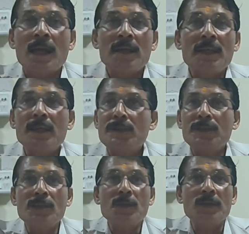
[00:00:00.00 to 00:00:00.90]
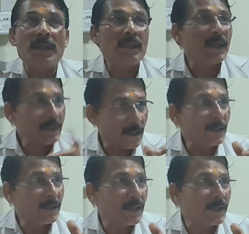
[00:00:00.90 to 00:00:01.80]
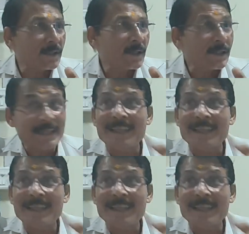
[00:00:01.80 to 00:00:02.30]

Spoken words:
Reduction is okay. There are certain things.